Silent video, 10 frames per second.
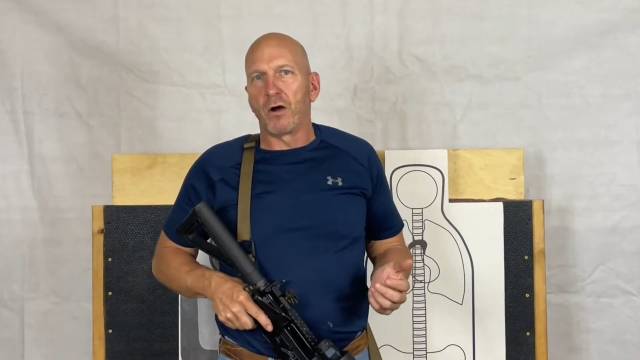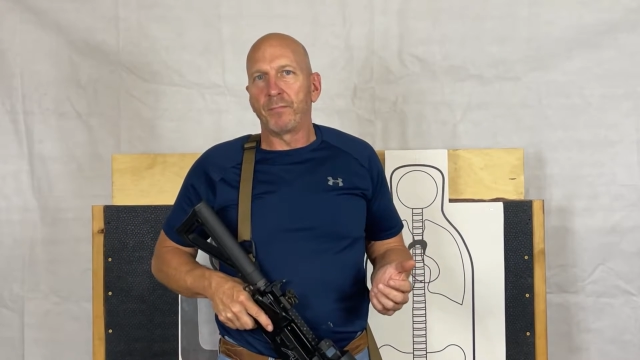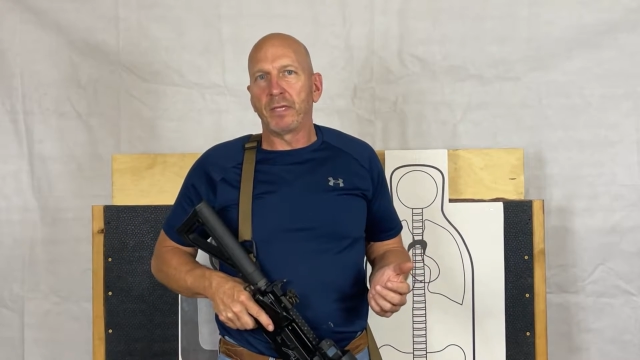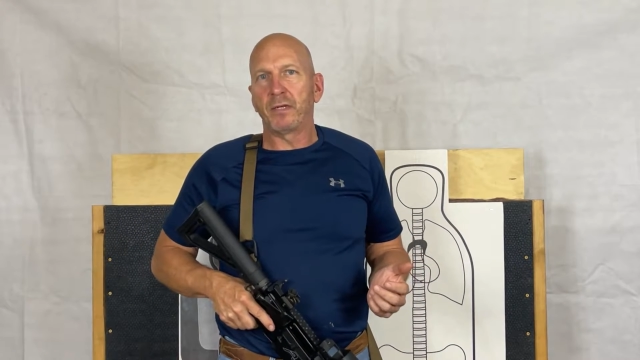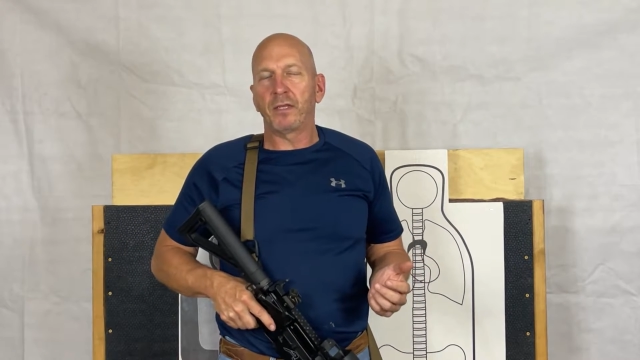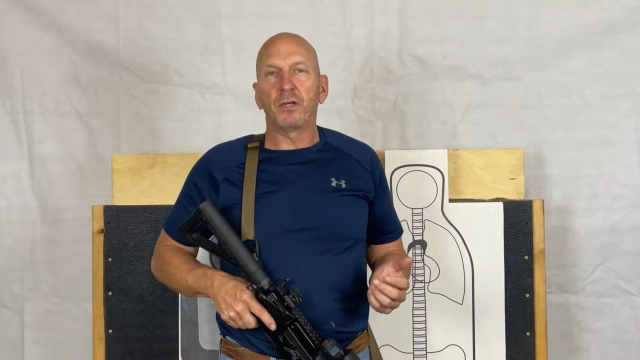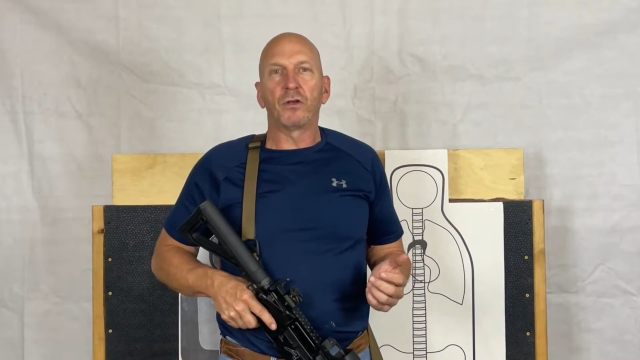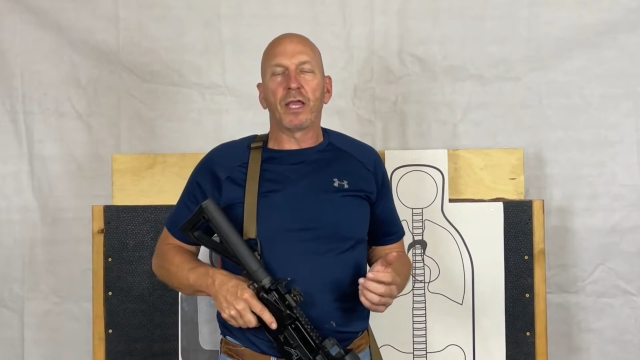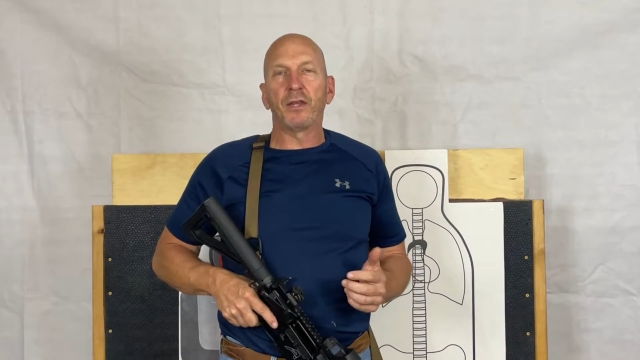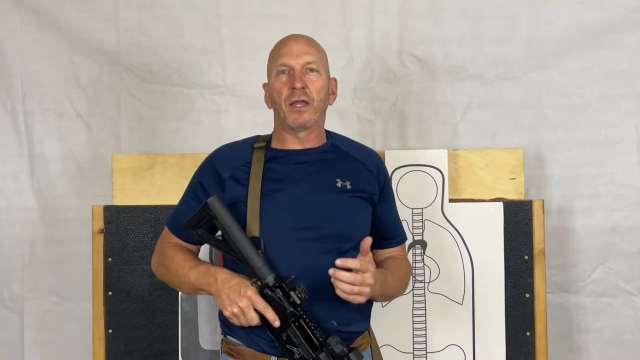I mean,
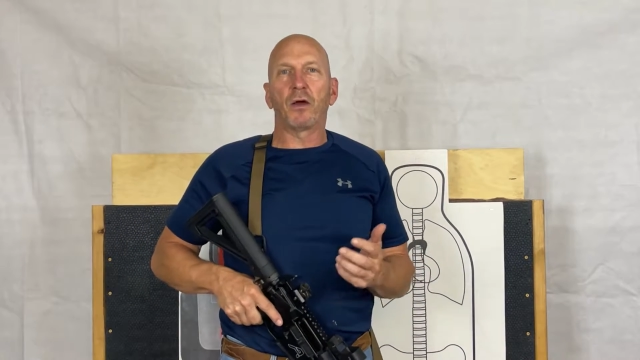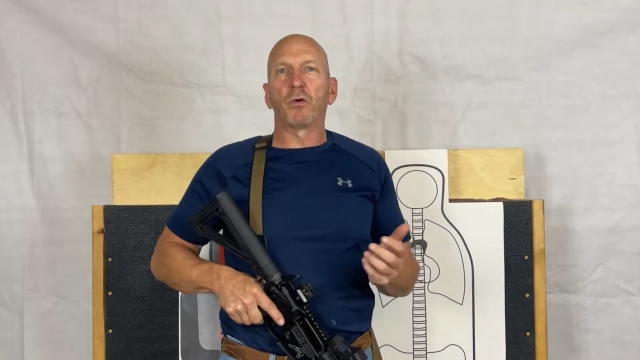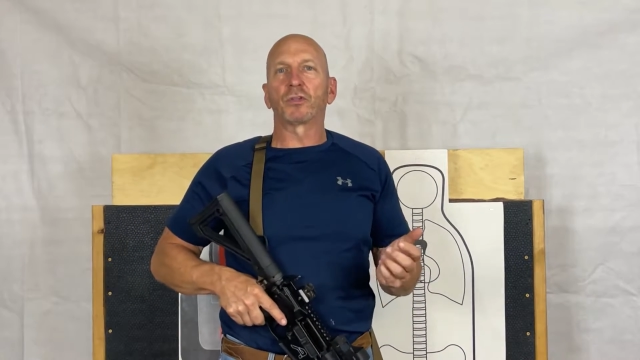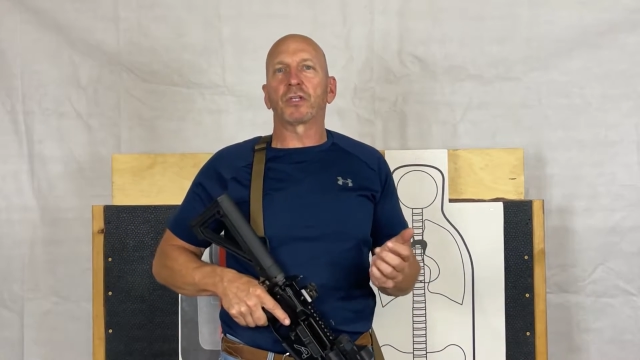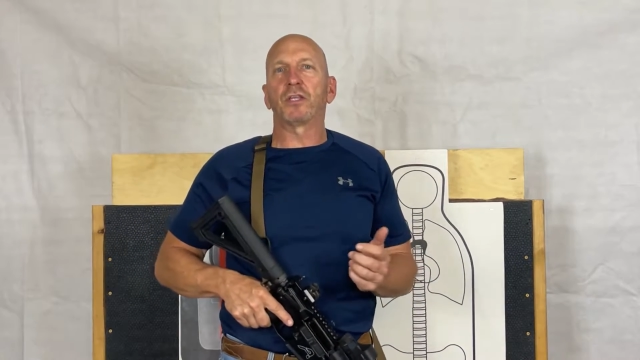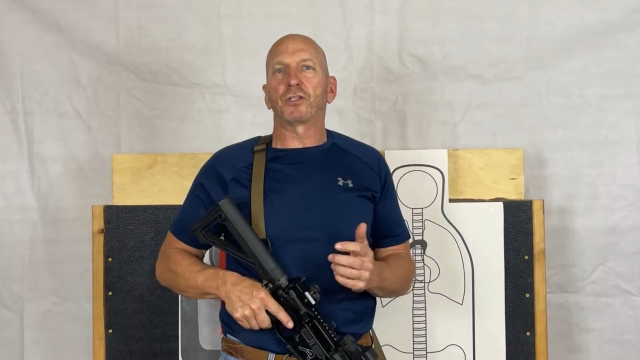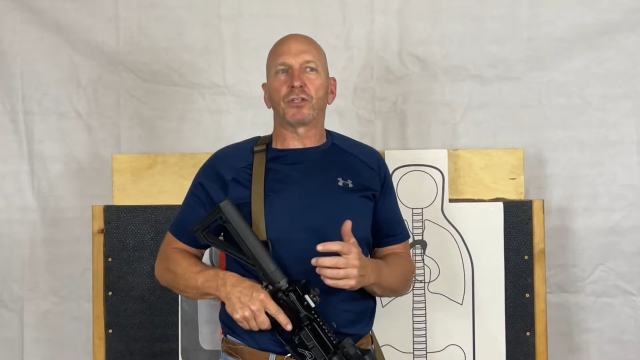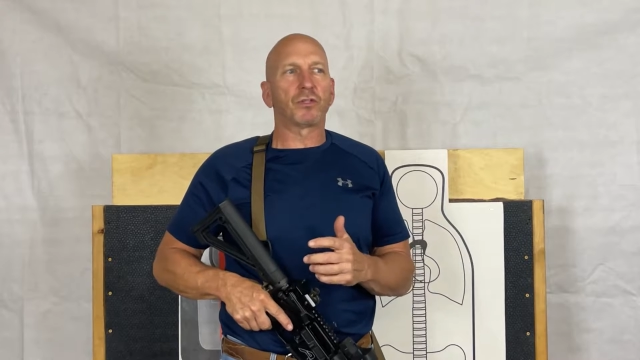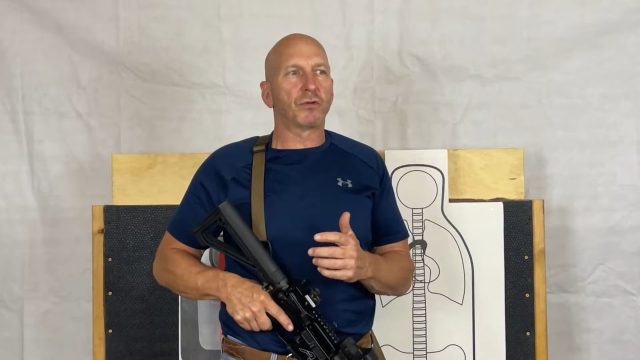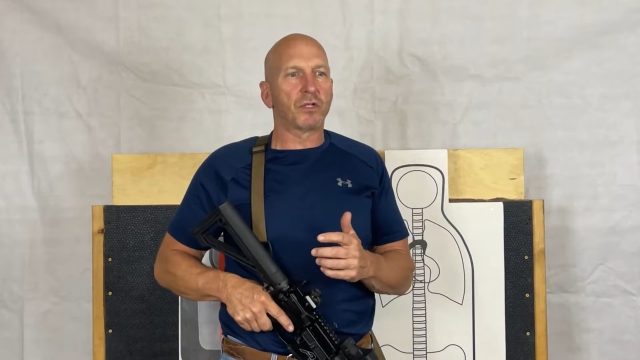and I will say this,
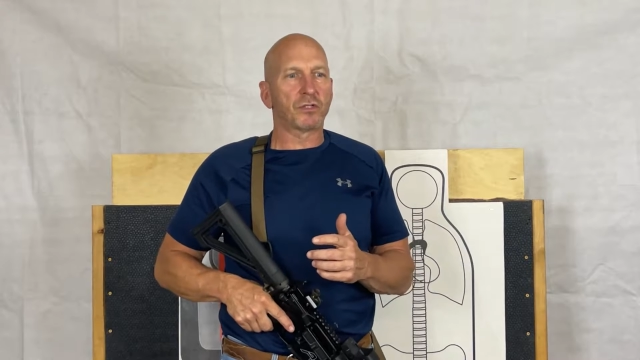that there is